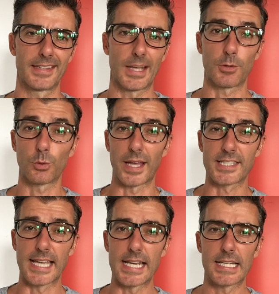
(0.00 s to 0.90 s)
Now, with all that
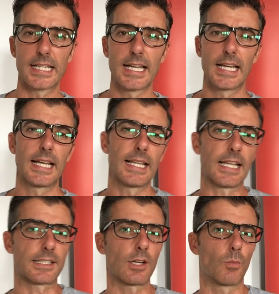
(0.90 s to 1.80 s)
said,
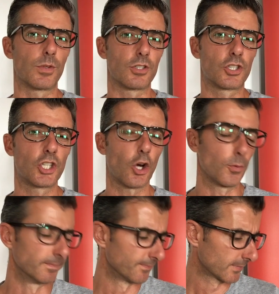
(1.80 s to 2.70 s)
let's get on with the show.